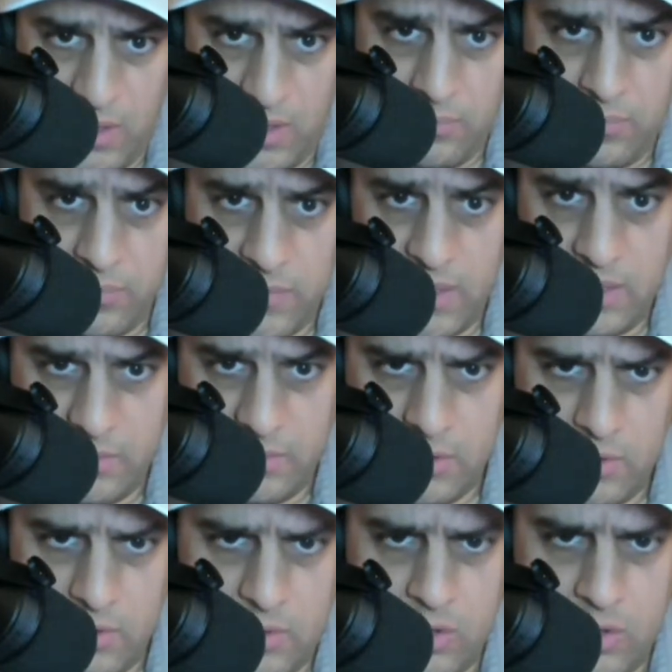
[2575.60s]
won.
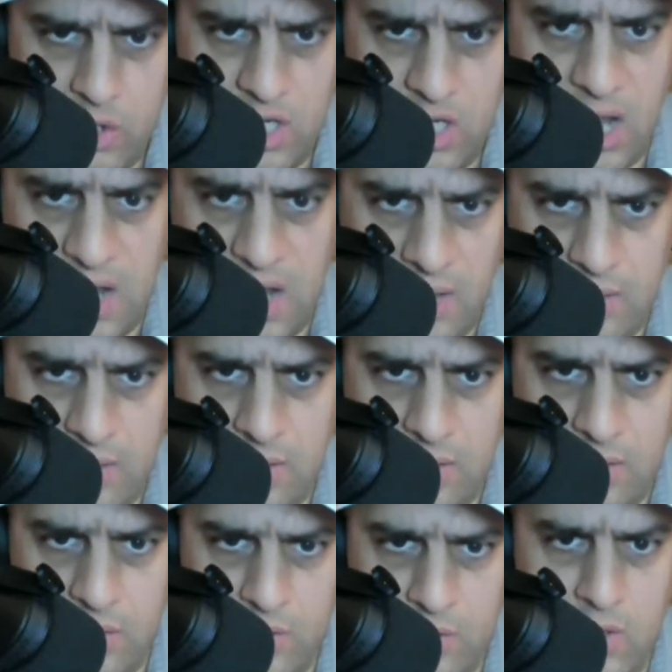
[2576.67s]
Could have gone
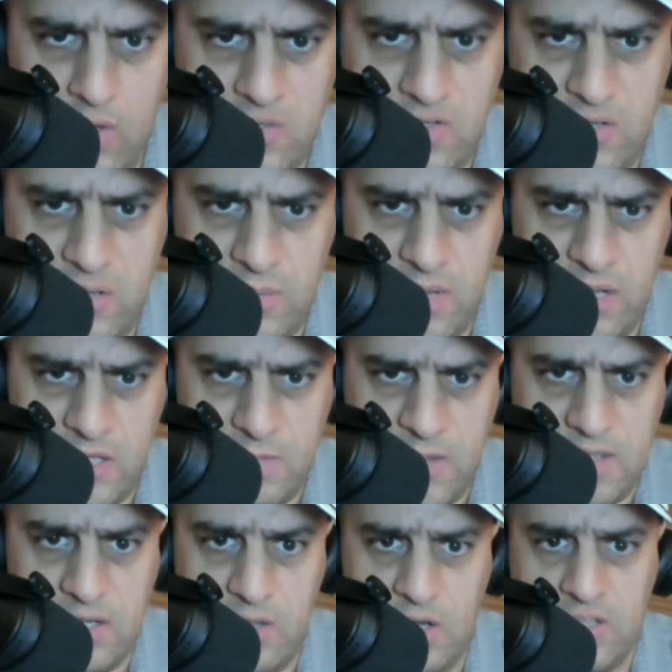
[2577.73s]
closer than
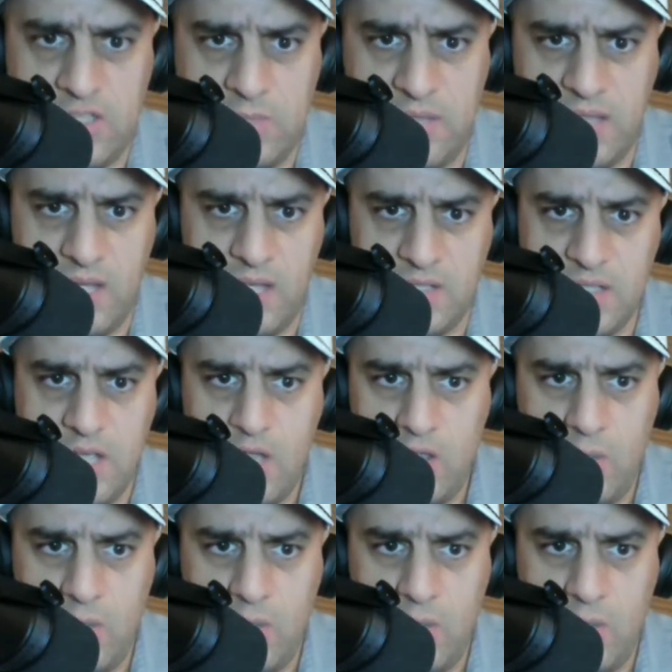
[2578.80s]
expected, largely because